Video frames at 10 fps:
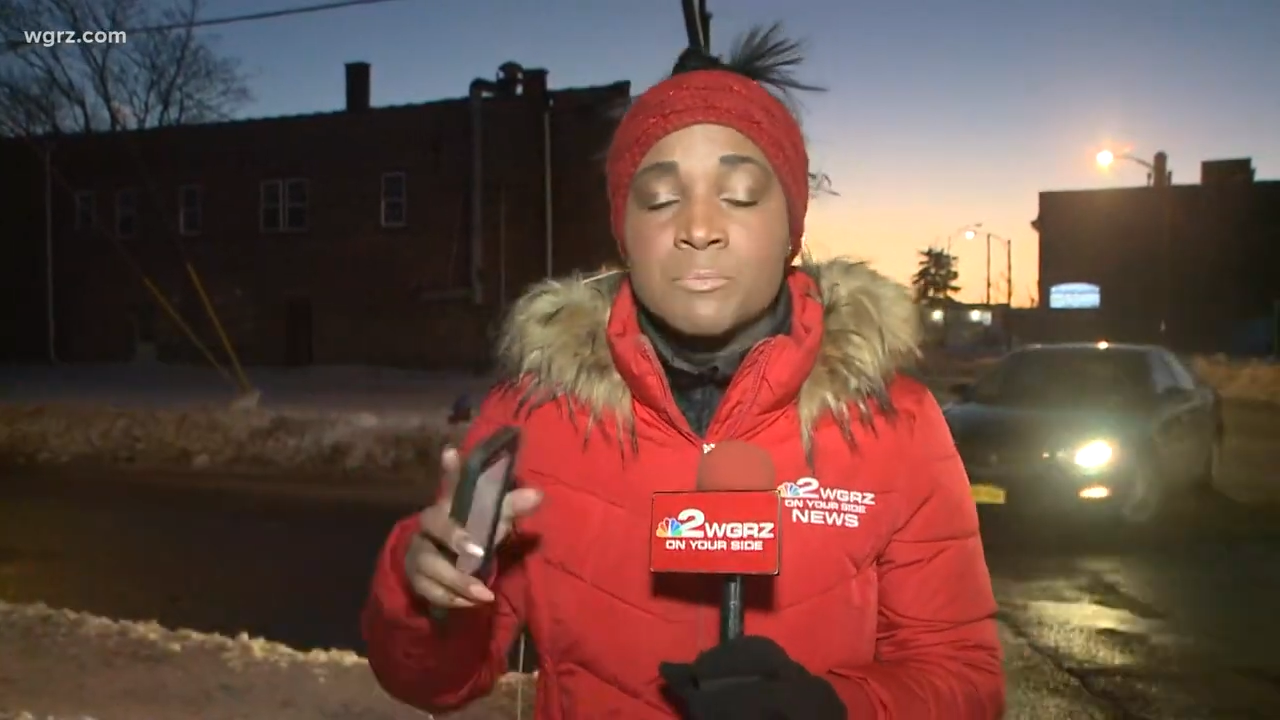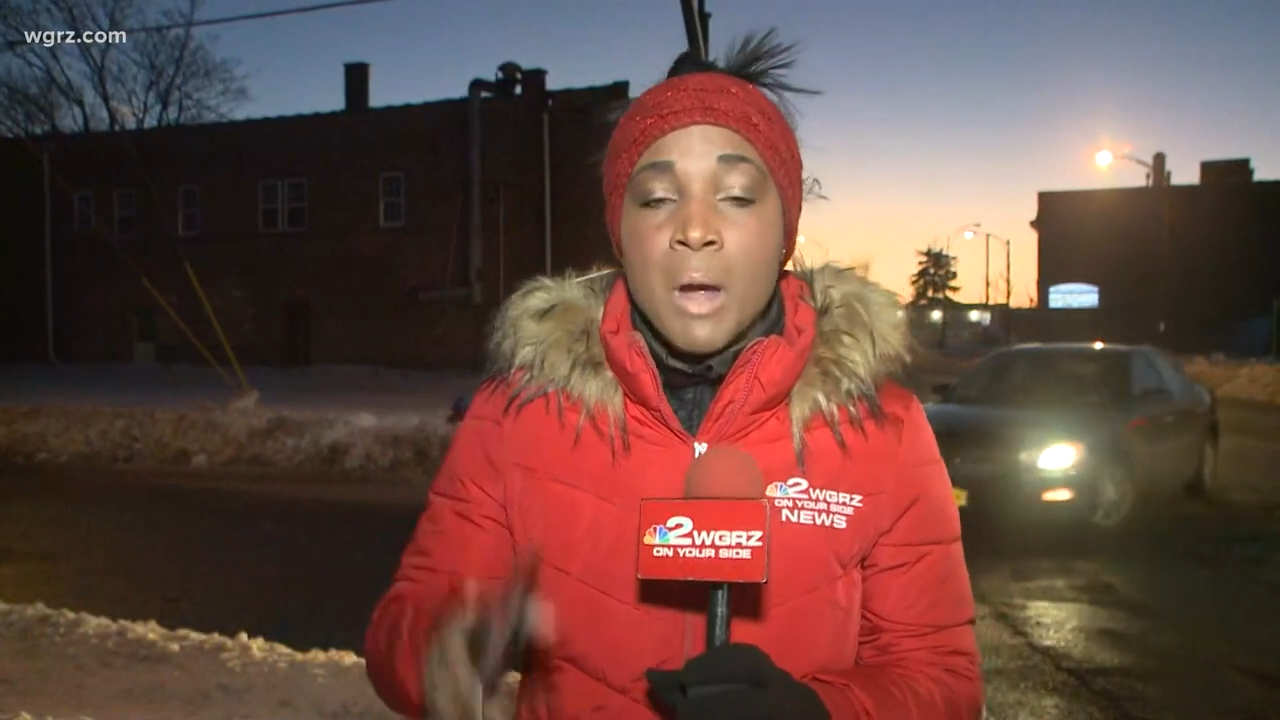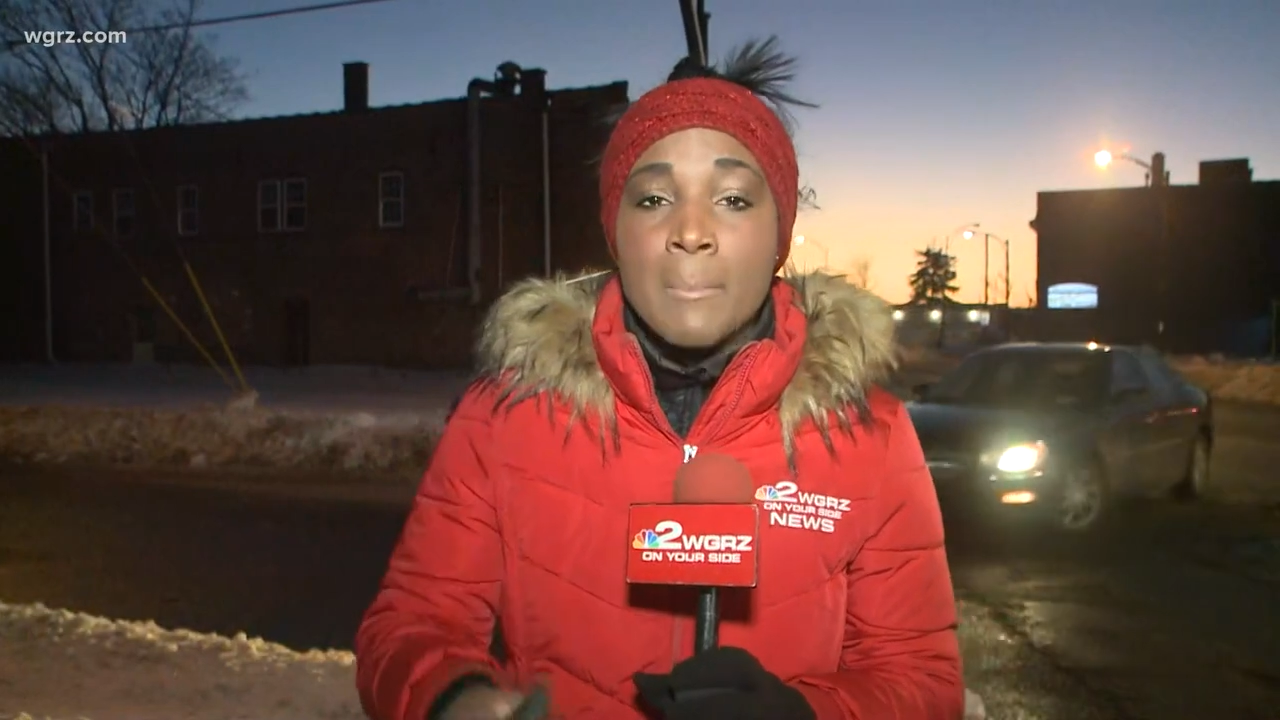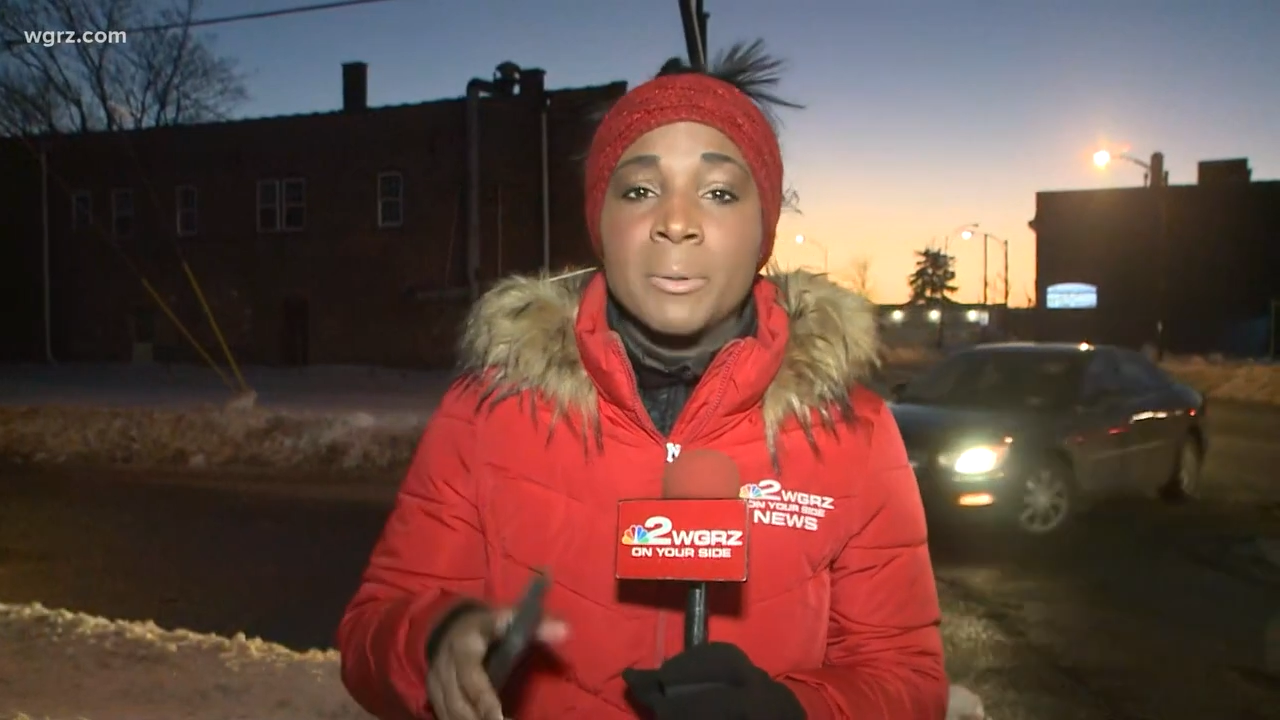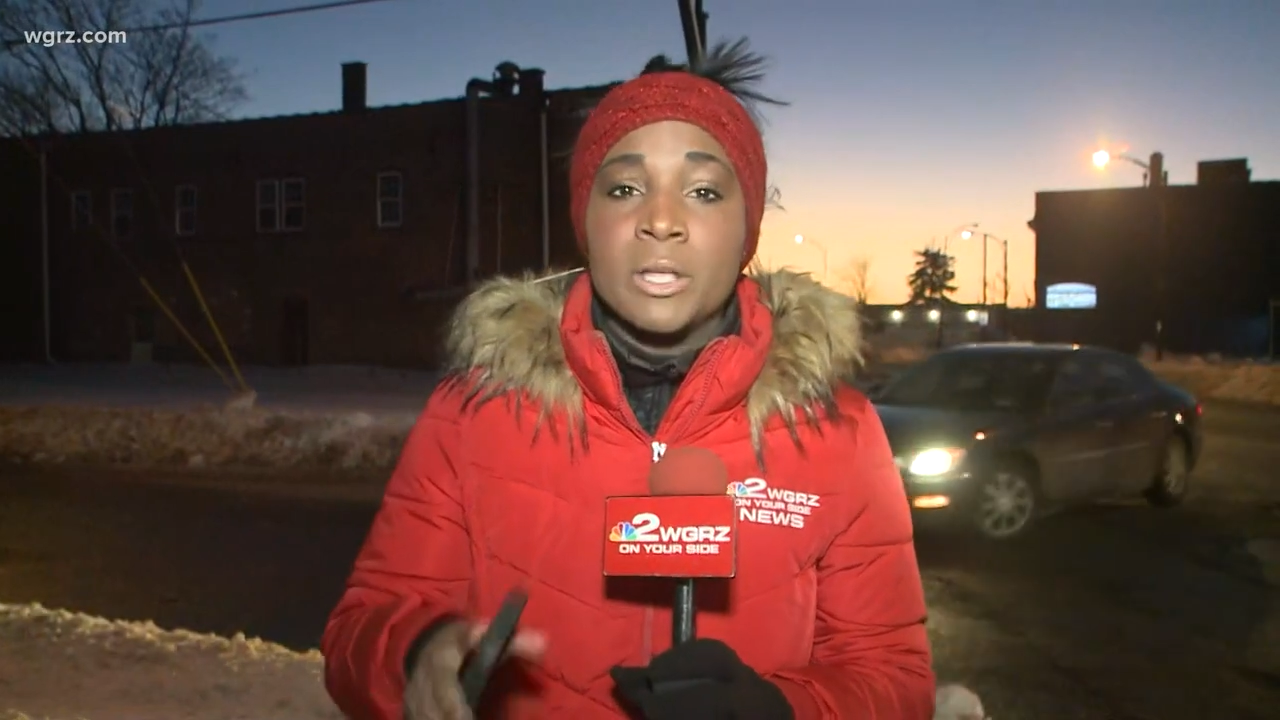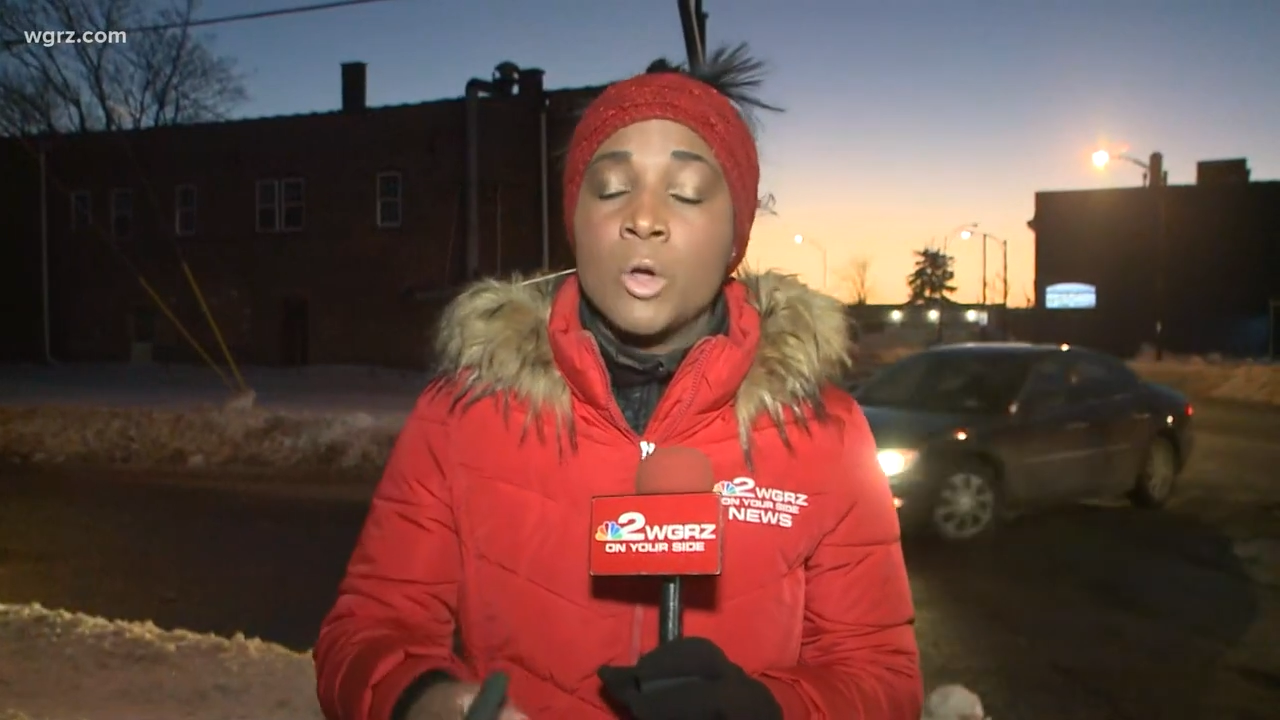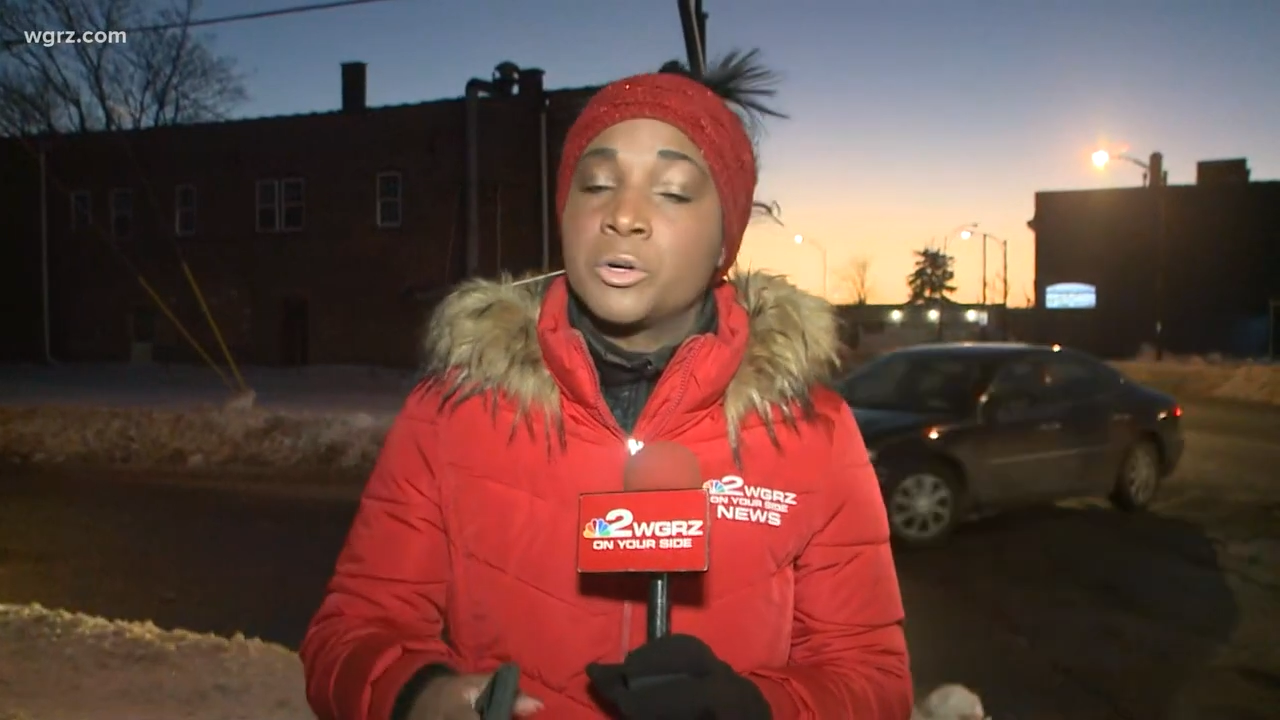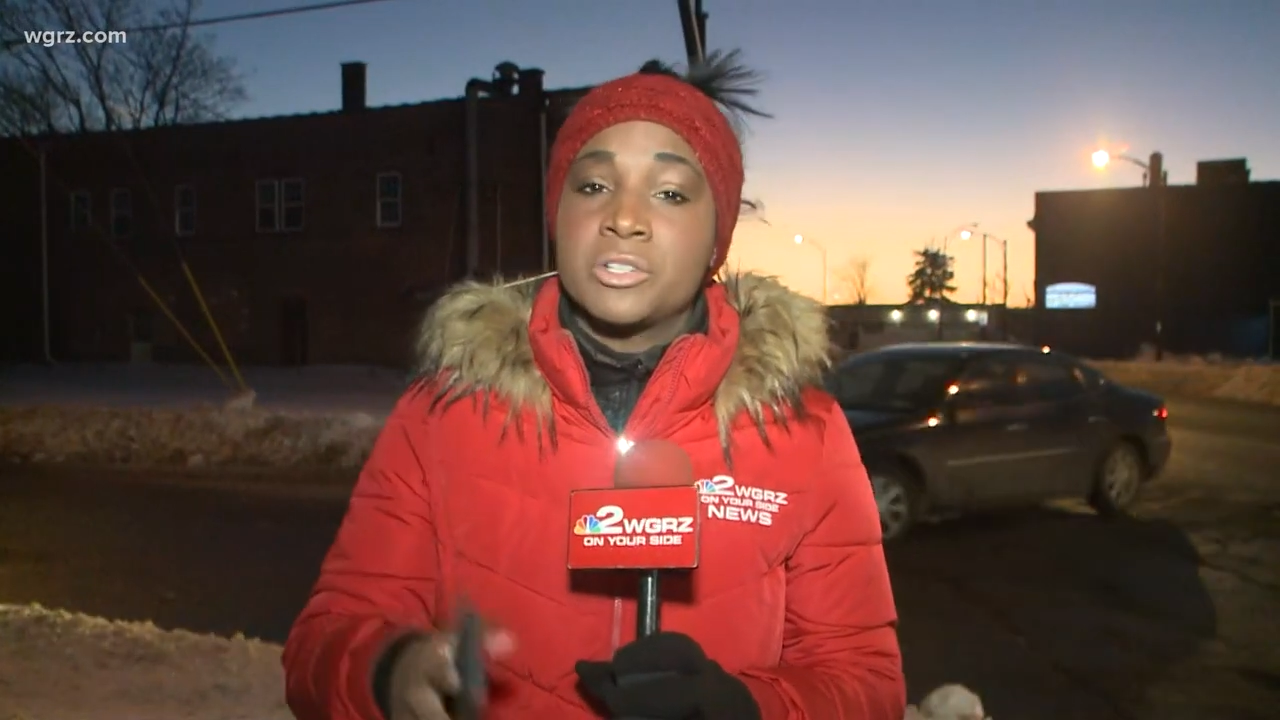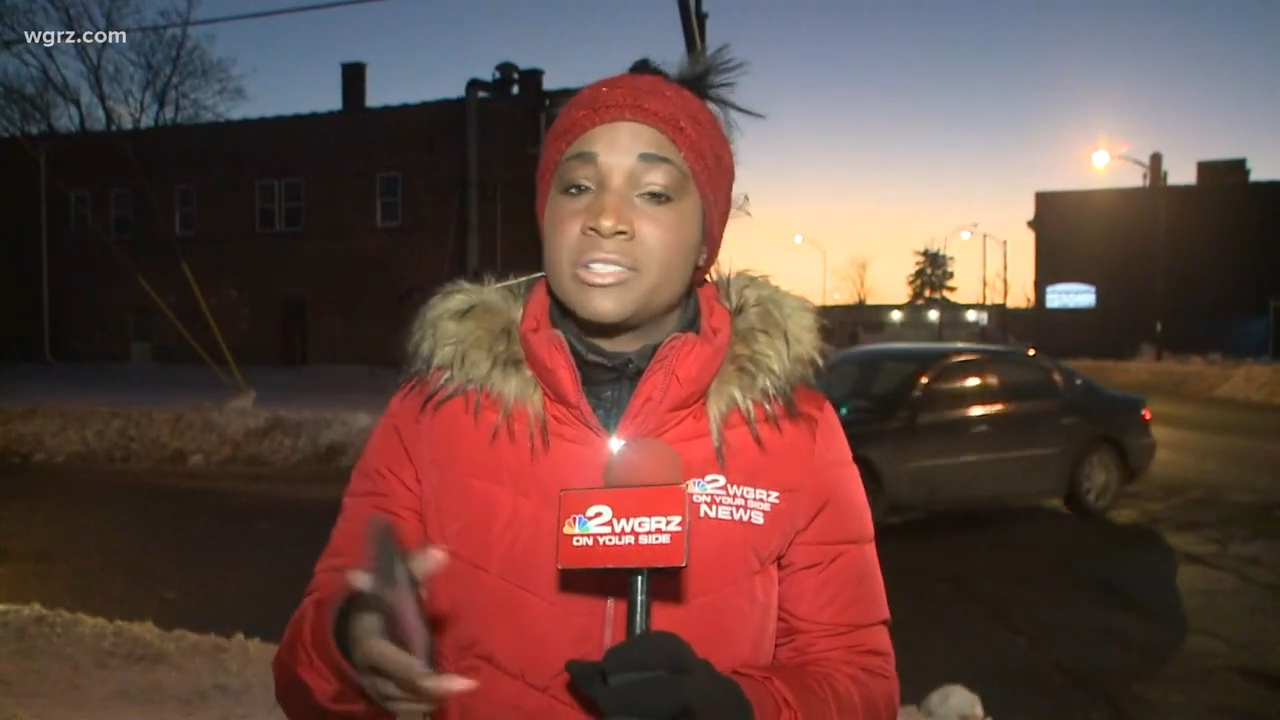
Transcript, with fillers: Property owners,